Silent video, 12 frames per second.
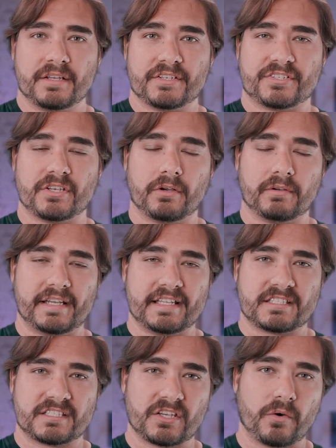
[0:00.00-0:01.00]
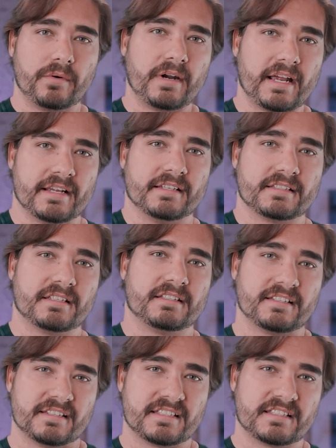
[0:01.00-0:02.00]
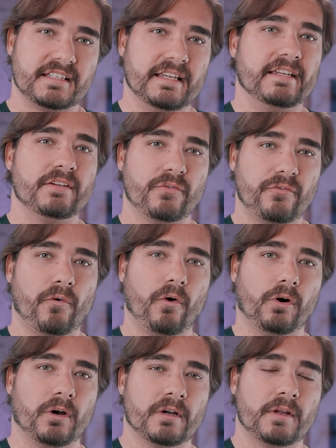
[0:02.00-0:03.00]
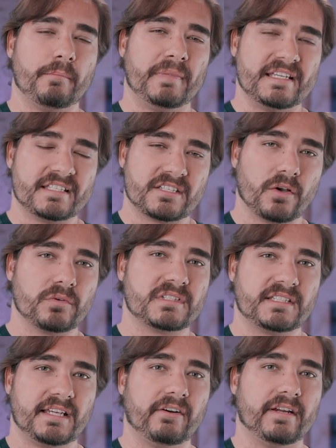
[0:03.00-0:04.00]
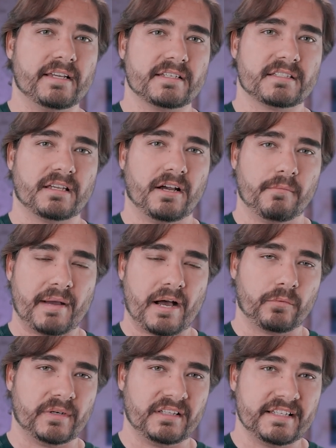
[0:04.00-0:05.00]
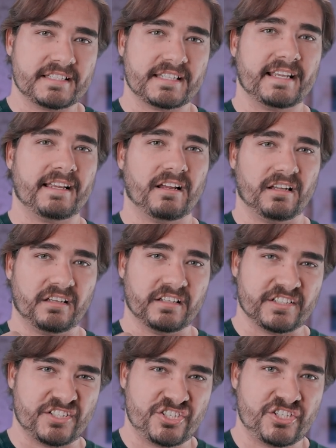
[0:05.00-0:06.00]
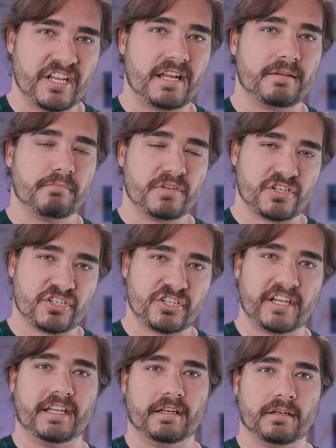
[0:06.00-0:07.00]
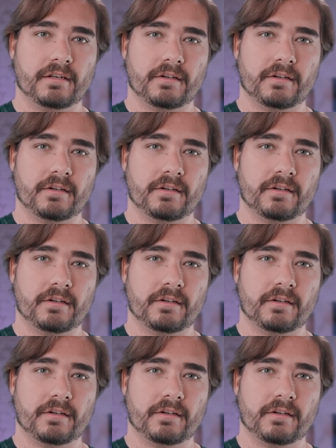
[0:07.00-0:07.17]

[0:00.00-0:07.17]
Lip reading: So it's so nice to see Ford be so serious about releasing a legit machine